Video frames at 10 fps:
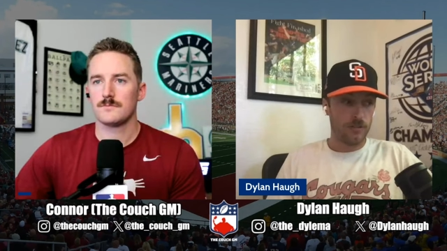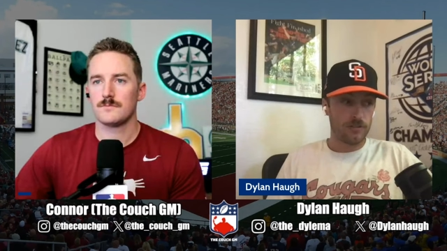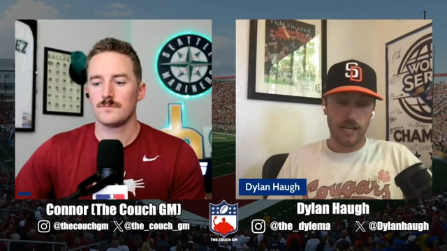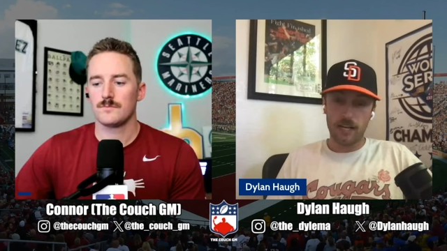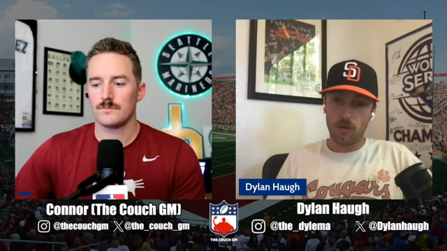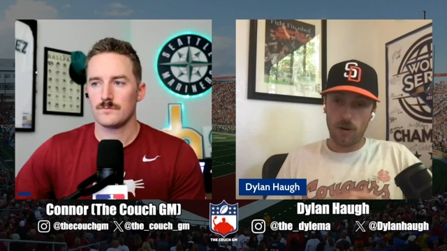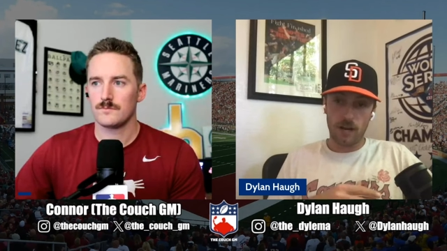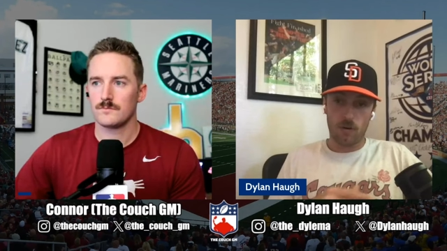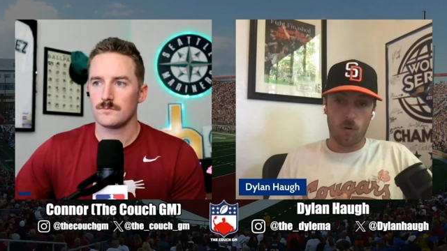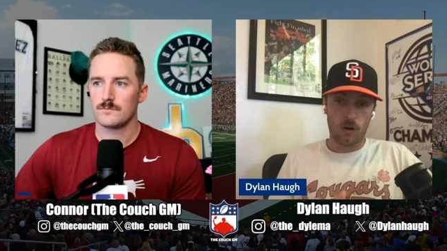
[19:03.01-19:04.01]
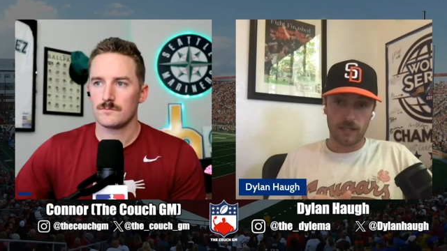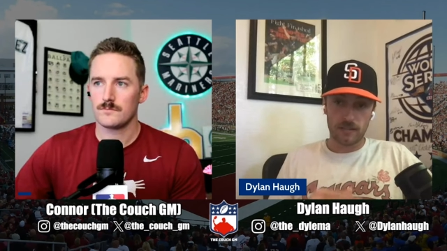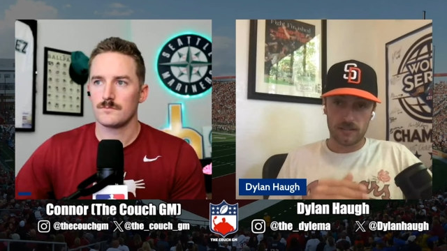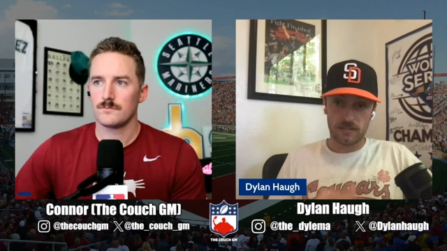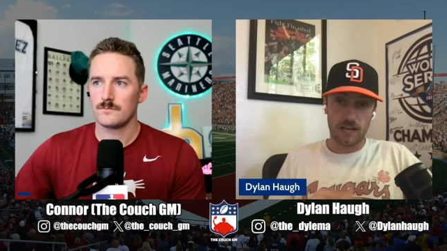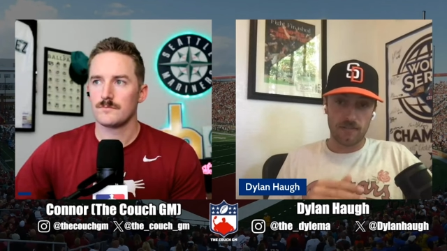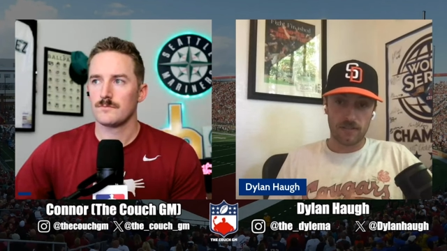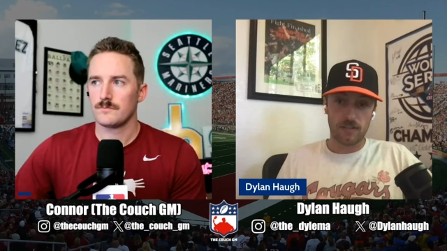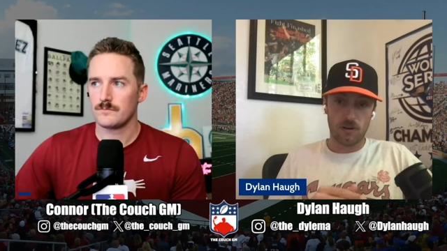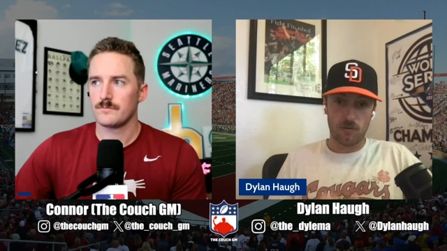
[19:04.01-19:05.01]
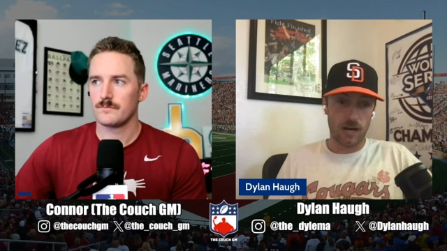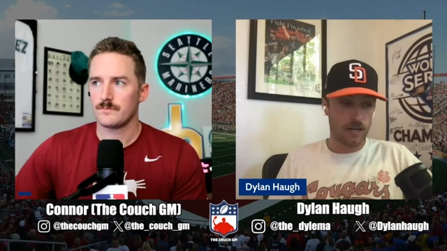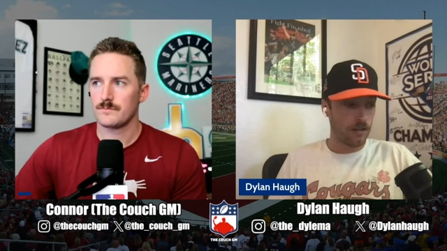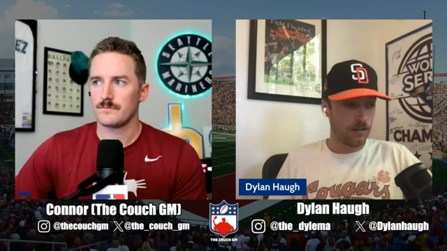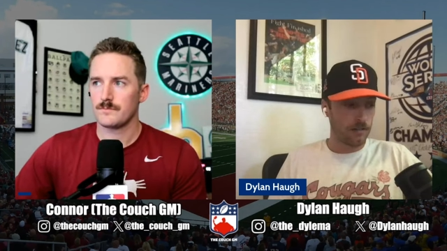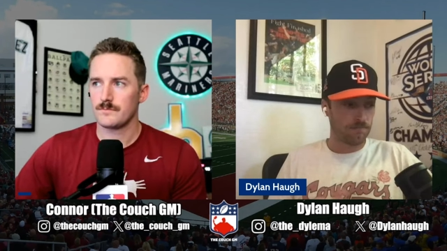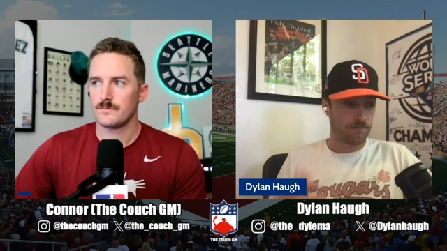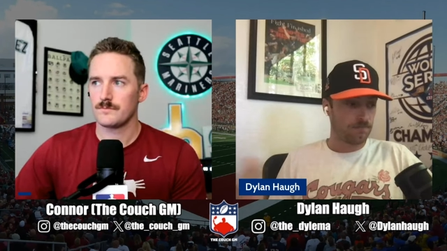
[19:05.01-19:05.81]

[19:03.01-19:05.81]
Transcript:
Speaker 1: You take away Oregon's seven and oh record,